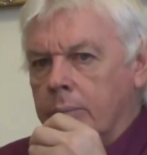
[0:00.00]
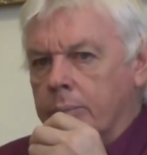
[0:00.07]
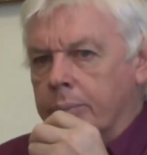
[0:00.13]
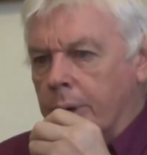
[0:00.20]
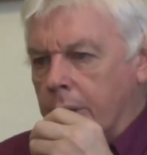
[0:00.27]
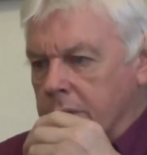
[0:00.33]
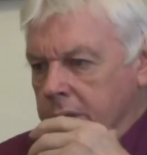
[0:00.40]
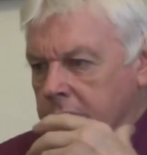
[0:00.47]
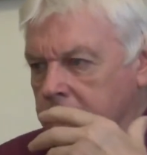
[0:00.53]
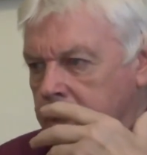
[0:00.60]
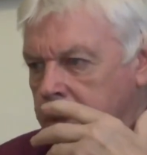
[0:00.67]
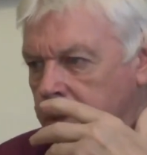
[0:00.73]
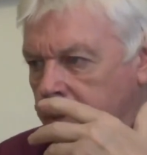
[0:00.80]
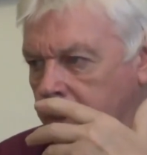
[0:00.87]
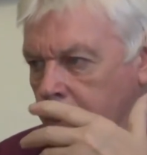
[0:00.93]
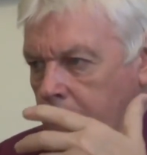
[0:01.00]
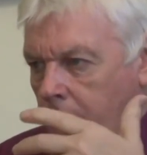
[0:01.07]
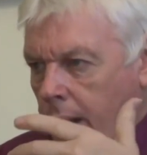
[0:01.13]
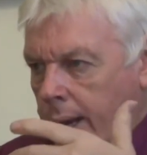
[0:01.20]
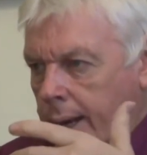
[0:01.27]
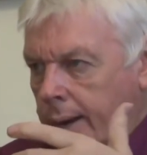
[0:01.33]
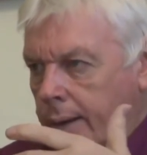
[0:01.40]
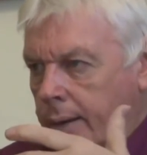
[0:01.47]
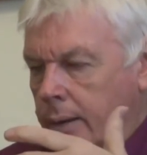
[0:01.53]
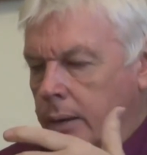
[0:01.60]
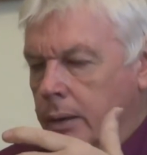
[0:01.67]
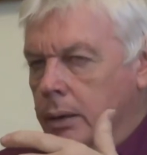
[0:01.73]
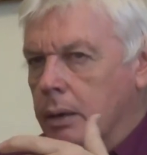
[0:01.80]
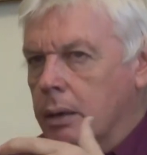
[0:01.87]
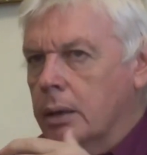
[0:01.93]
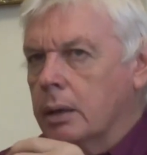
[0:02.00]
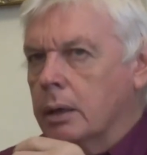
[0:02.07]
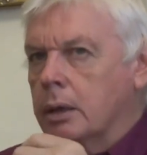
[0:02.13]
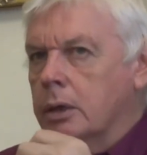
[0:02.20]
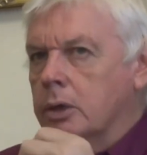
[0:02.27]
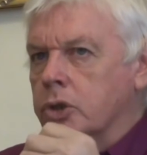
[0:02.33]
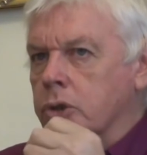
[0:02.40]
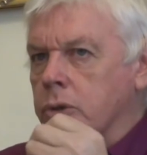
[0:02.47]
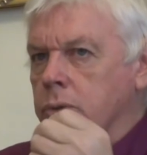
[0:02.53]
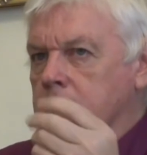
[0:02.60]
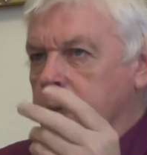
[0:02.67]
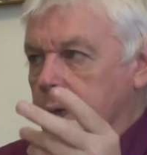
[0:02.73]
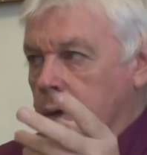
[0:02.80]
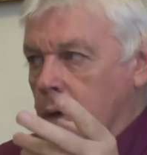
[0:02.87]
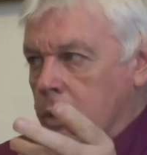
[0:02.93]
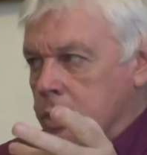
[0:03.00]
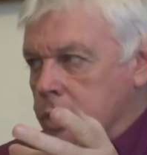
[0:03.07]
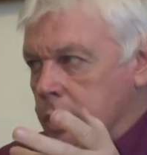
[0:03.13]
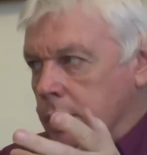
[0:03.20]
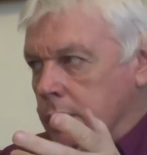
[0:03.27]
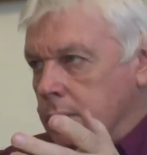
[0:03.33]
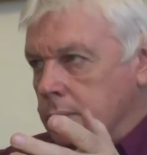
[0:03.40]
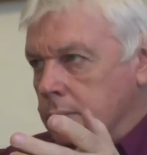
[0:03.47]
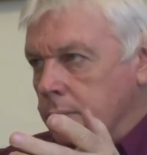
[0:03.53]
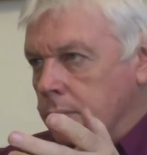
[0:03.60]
processes of the brain to technology,